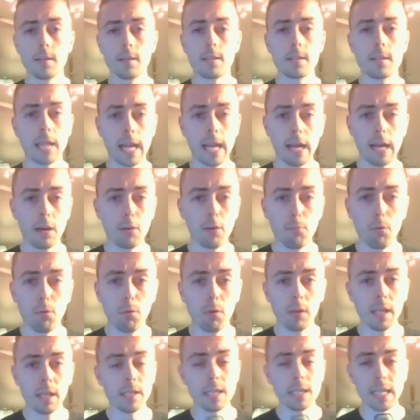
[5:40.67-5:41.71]

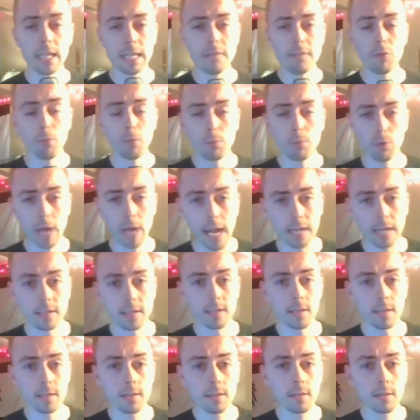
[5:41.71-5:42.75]
terrible and evil
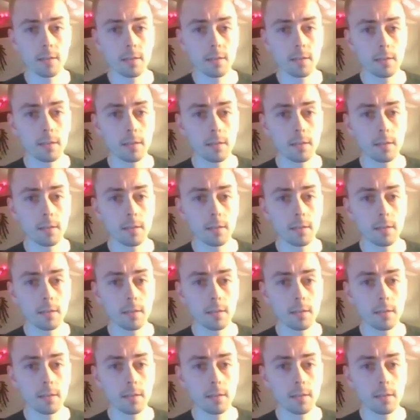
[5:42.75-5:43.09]
practice.